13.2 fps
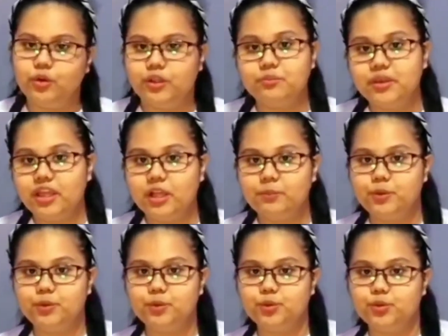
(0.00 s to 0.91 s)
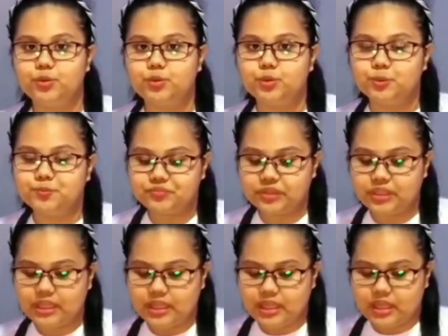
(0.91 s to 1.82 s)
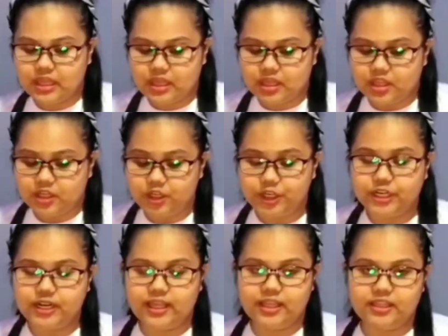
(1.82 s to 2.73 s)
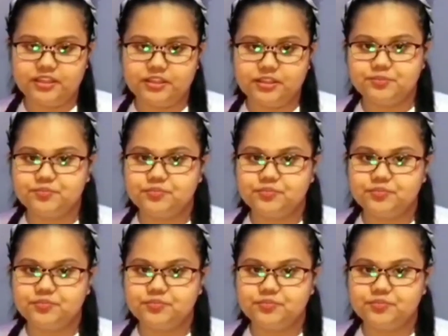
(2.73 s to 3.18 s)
it might help you to learn and